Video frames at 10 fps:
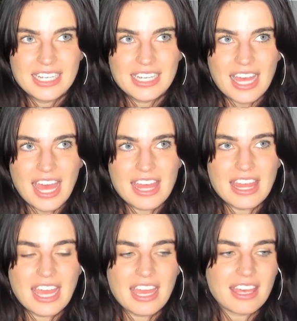I
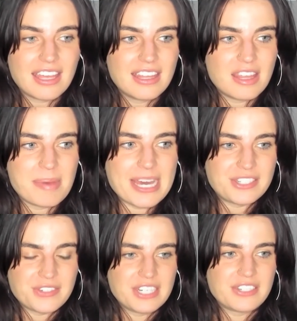think the past
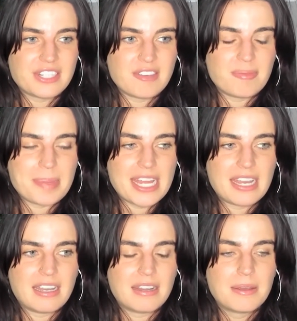3 years I've been